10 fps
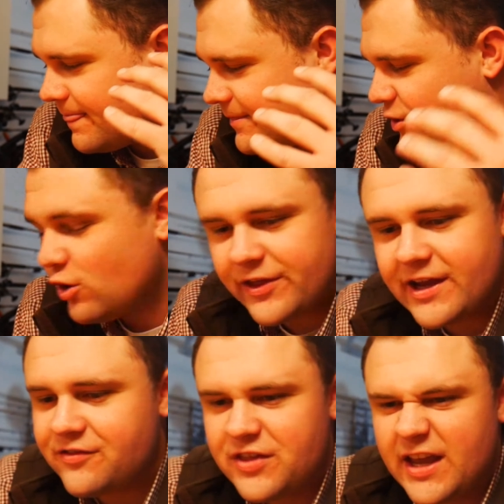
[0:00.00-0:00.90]
the only
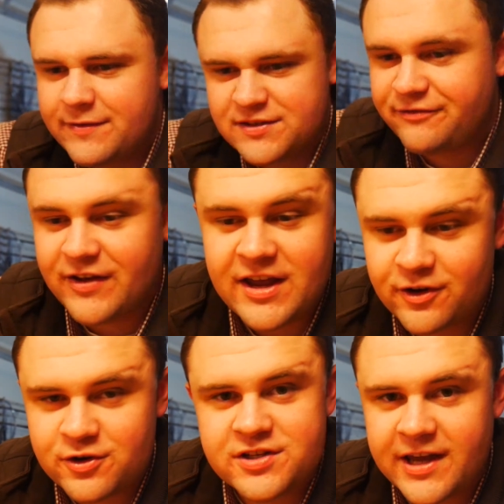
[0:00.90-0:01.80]
thing I could think of is fin
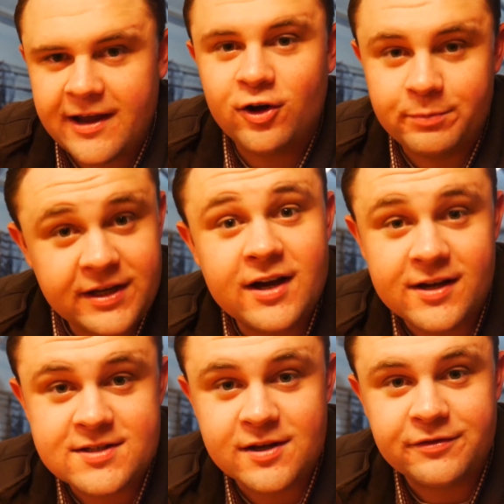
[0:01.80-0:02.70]
or scale
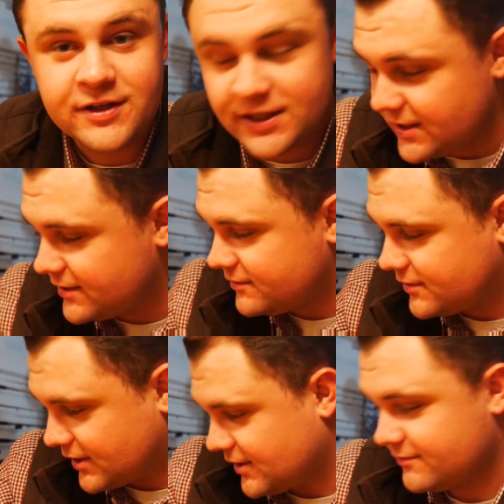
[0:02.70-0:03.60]
because of the
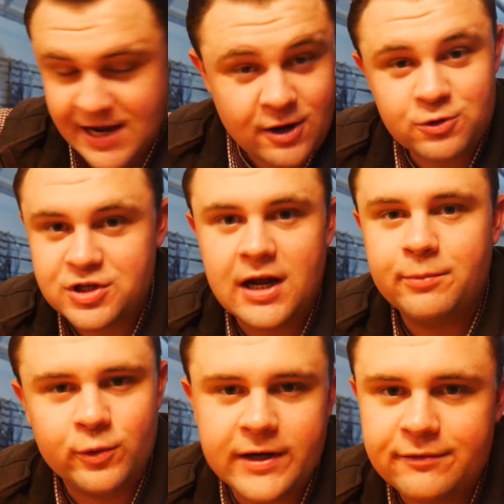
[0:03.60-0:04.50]
tackle
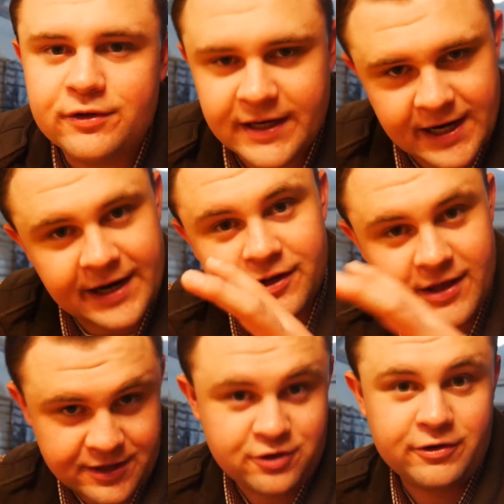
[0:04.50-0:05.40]
shop or whatever that I
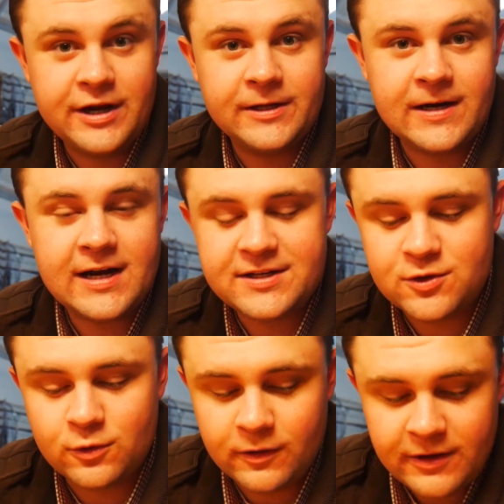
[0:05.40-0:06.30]
had created in high
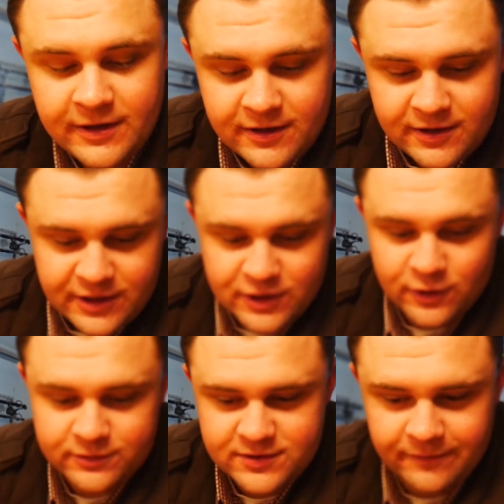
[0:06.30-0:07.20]
school. You
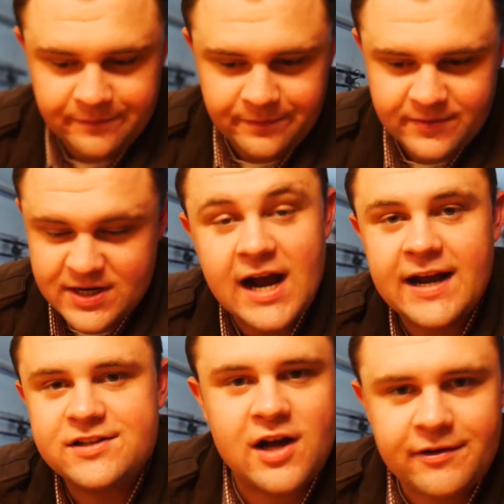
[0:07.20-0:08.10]
know,
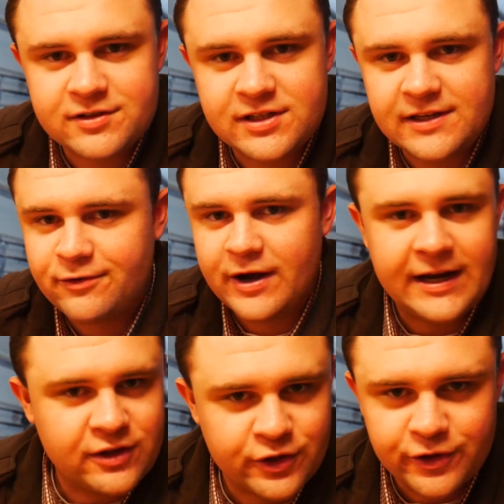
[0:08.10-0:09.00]
tines obviously for
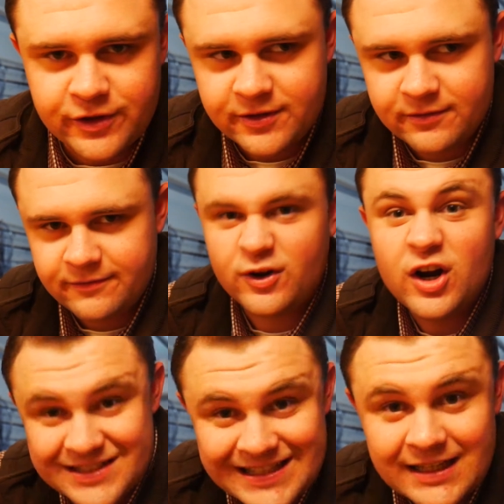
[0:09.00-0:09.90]
antlered, for
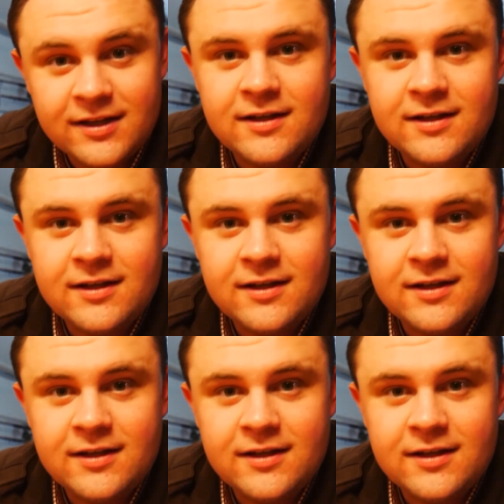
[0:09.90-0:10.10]
hunting